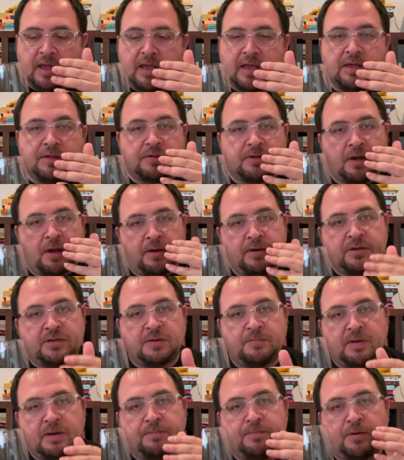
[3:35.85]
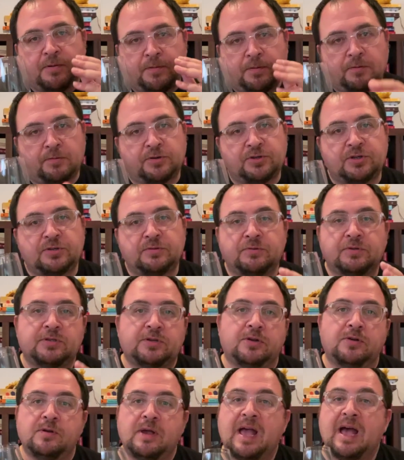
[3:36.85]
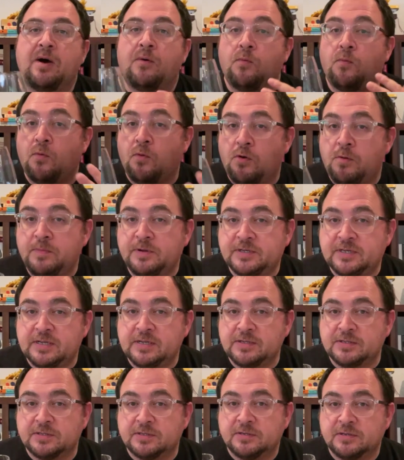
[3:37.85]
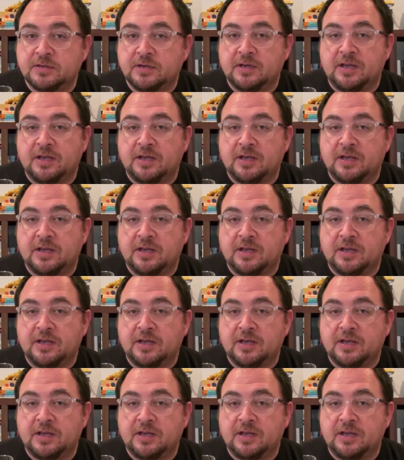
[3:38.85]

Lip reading: is going to be proportional to how warm it is.